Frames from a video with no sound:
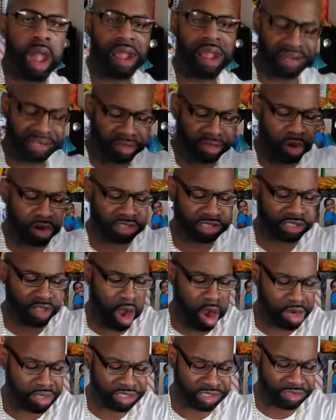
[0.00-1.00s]
and
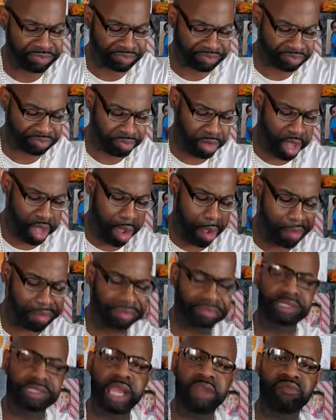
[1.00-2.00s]
cornstarch
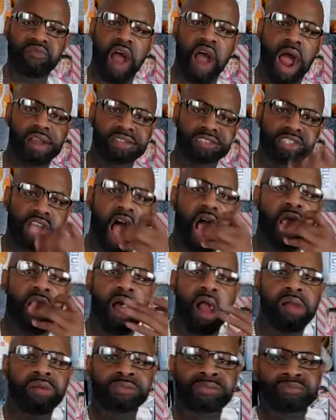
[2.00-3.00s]
and deep frying sauce,
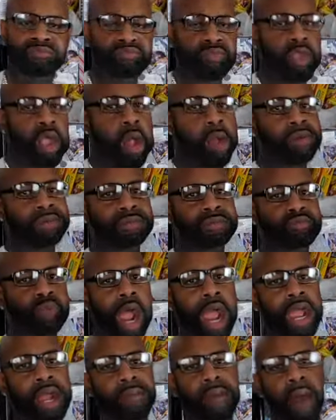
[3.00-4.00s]

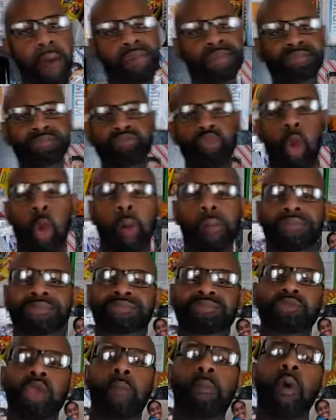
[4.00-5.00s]
Right here, baby.
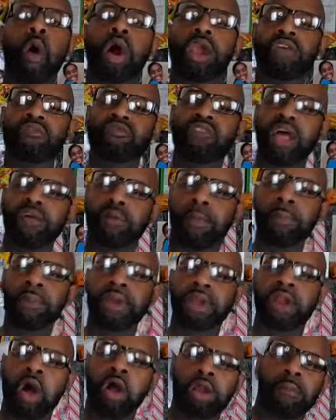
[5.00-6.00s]
More than flavor, put
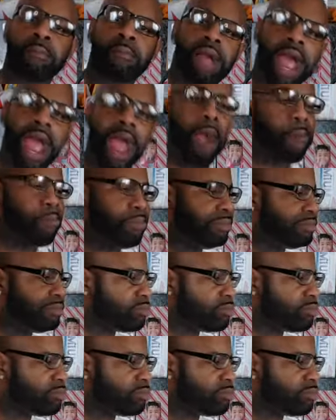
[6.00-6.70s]
it on the map.